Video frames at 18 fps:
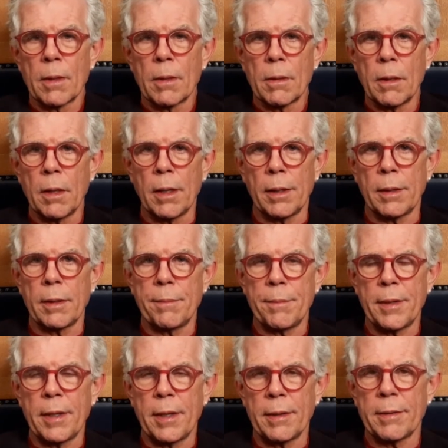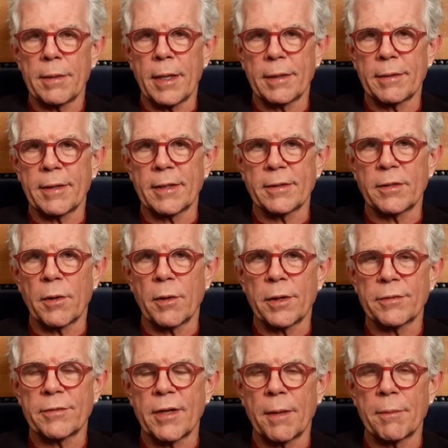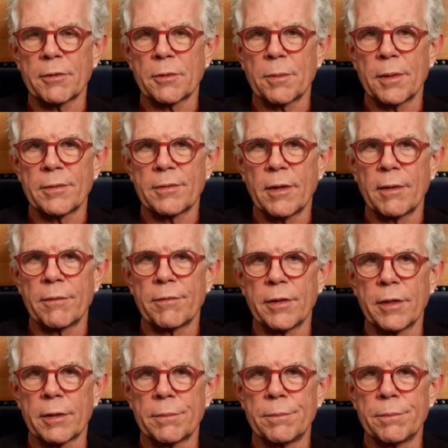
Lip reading: and I mean that's how I established myself here.